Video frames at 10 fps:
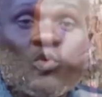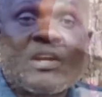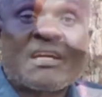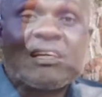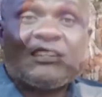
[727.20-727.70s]
you
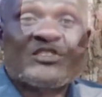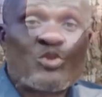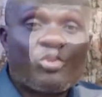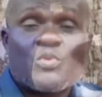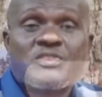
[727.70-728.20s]
know,
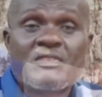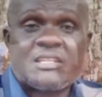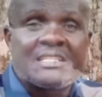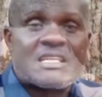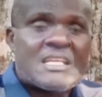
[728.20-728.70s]

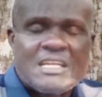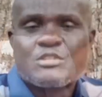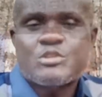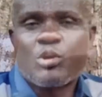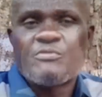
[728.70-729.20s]
play to
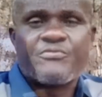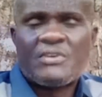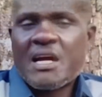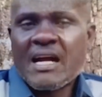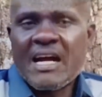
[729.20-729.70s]
you
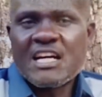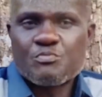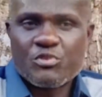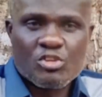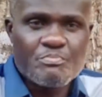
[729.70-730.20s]
the
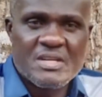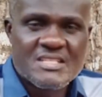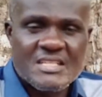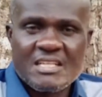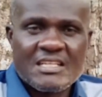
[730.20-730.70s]
video
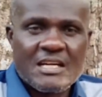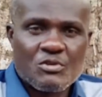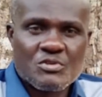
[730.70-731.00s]
of